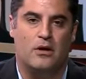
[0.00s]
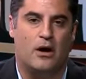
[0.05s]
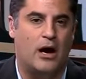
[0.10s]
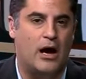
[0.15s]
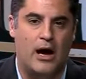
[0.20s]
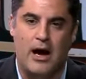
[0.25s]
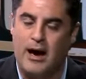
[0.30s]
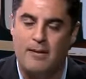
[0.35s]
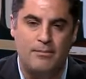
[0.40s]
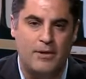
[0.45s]

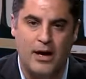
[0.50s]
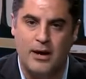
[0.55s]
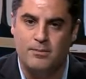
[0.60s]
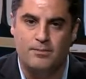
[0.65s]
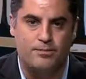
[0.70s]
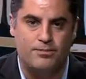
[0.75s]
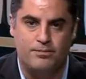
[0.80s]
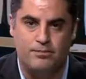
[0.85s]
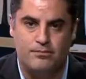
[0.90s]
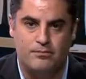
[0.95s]
I, am
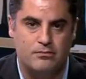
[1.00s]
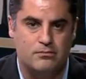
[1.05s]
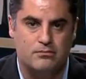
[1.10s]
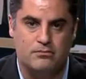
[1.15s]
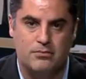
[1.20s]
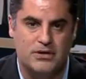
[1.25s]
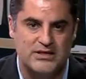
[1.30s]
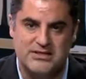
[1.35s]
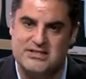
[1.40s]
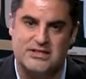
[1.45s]
not
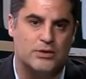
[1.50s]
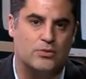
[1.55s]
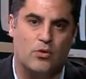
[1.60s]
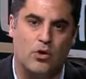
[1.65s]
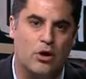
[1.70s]
mincing